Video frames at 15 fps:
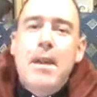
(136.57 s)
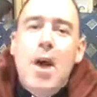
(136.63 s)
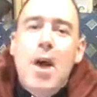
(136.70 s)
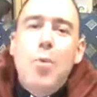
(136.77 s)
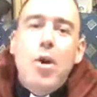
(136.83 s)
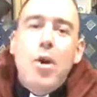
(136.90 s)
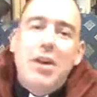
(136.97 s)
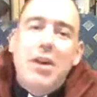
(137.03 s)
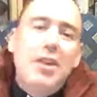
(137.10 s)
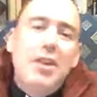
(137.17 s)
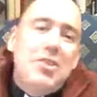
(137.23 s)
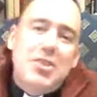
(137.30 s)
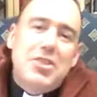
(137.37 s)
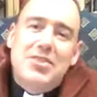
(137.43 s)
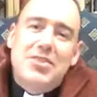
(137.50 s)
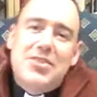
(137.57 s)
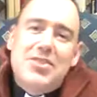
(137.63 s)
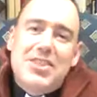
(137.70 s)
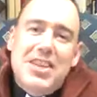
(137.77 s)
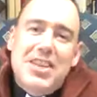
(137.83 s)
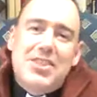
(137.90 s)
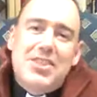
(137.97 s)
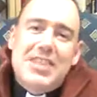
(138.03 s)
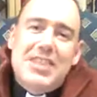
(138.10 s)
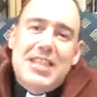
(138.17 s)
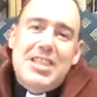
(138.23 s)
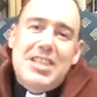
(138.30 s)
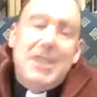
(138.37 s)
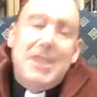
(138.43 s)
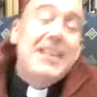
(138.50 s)
And what Colossians does
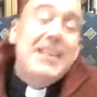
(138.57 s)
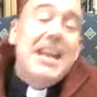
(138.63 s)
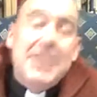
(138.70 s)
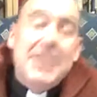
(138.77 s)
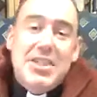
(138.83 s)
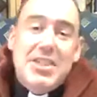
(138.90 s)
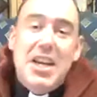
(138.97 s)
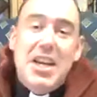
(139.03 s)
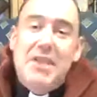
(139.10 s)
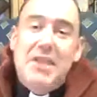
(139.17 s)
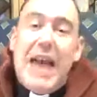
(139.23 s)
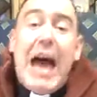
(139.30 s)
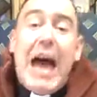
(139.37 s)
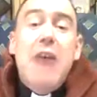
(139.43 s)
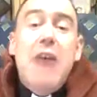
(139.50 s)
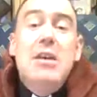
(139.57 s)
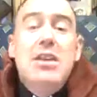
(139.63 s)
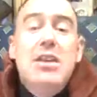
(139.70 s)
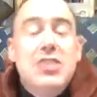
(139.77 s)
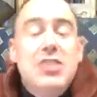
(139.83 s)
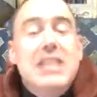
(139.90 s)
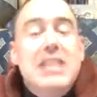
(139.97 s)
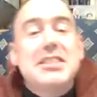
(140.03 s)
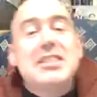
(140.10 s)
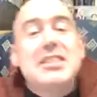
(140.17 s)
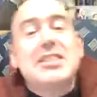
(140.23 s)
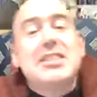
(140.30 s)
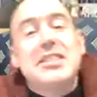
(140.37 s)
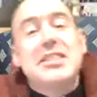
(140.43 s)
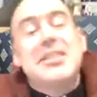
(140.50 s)
is look at the other side of that, how
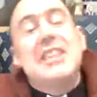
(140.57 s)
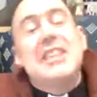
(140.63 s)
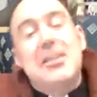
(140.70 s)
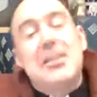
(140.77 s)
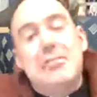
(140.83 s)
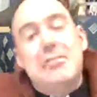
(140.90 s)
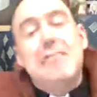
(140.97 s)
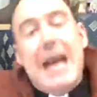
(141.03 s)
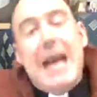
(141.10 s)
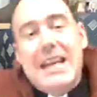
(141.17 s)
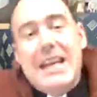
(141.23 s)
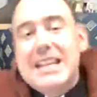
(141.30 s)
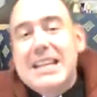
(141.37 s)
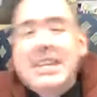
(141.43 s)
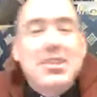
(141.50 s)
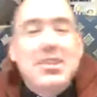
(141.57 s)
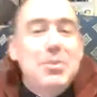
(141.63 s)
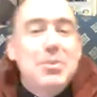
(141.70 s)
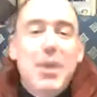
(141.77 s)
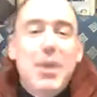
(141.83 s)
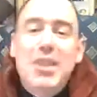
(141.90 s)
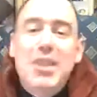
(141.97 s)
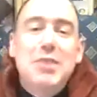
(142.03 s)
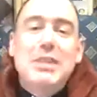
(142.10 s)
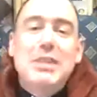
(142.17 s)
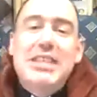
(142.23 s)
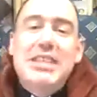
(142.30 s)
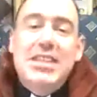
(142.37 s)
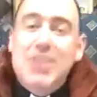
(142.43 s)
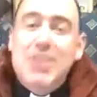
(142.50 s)
Jesus, the Son of Man, is the one who
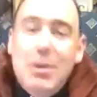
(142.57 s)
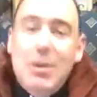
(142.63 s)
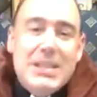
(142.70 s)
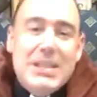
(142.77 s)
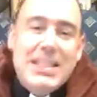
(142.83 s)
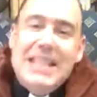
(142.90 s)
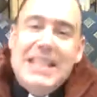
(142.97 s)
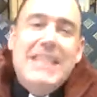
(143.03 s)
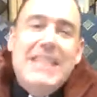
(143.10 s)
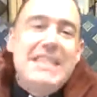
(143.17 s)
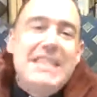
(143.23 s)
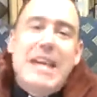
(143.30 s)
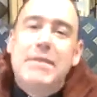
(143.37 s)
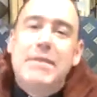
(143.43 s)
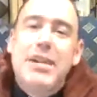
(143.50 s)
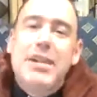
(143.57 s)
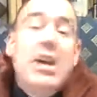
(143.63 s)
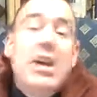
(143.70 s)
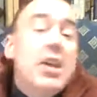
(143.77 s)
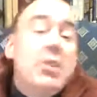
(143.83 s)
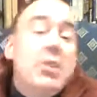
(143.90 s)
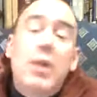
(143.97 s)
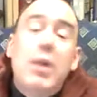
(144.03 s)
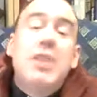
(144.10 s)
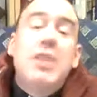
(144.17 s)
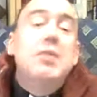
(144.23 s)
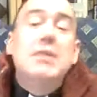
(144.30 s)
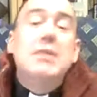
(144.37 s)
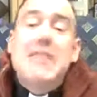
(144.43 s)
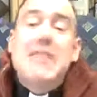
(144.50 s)
is exalted into heaven, the one
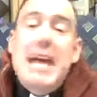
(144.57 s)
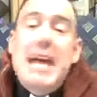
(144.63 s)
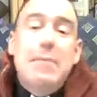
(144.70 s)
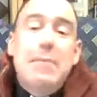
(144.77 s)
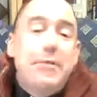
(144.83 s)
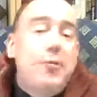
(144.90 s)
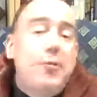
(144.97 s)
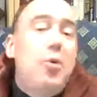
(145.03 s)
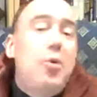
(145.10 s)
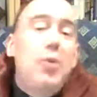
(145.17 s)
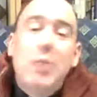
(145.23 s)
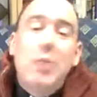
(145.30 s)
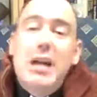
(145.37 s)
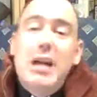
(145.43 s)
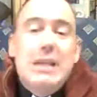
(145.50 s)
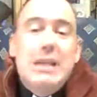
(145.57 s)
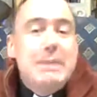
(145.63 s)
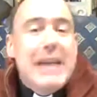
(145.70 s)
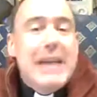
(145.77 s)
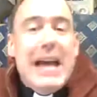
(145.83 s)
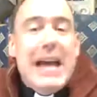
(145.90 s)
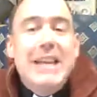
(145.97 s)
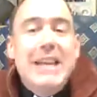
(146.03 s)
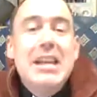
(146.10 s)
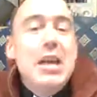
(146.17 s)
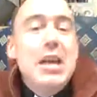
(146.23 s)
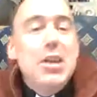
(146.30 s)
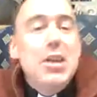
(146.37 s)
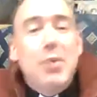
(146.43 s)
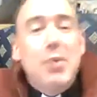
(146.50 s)
who was there before the world began,
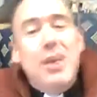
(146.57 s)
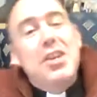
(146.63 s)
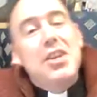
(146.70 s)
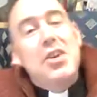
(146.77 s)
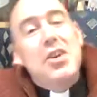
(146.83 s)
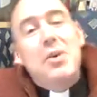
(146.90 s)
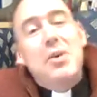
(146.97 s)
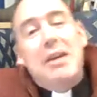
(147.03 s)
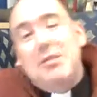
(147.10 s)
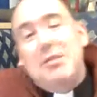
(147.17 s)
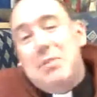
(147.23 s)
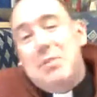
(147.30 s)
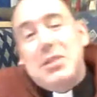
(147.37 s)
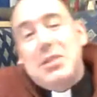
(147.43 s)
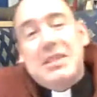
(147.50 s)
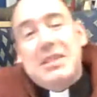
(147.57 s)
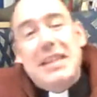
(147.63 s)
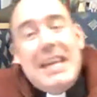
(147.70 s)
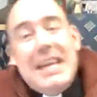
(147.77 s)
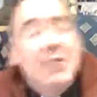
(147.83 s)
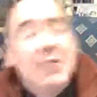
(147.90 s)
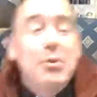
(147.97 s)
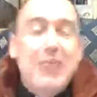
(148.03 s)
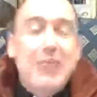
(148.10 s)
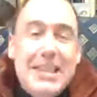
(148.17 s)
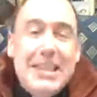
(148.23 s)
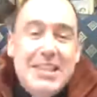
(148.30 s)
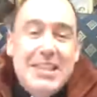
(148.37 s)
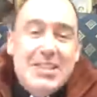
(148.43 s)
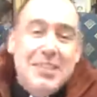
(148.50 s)
the one who was in all
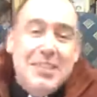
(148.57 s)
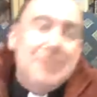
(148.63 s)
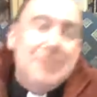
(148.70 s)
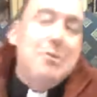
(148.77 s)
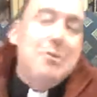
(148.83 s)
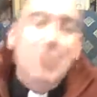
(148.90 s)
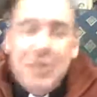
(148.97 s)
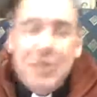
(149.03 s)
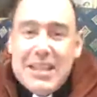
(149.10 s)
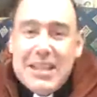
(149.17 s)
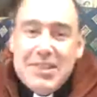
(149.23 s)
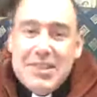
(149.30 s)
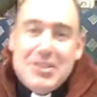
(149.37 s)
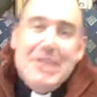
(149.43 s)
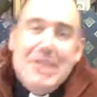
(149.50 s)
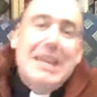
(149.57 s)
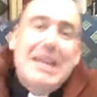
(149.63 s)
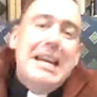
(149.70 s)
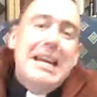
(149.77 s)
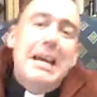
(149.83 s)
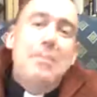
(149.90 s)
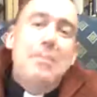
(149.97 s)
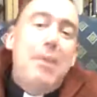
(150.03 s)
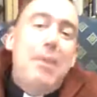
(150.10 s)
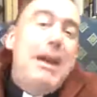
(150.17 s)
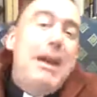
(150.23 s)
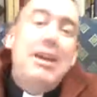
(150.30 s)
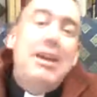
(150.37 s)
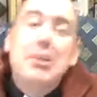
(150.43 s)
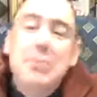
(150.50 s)
things and through all things, and
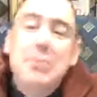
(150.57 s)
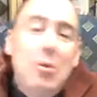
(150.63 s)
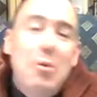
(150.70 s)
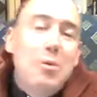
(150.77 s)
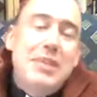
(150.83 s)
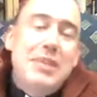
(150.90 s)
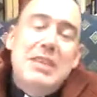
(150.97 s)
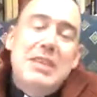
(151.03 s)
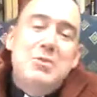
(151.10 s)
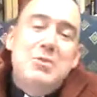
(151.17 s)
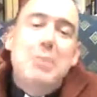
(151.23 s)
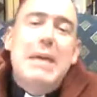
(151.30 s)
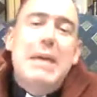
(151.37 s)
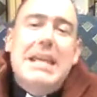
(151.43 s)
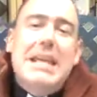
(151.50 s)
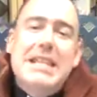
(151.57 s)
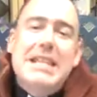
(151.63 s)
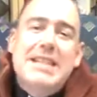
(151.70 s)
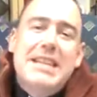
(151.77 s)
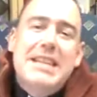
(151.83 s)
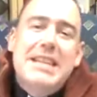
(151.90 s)
by whom all things were made,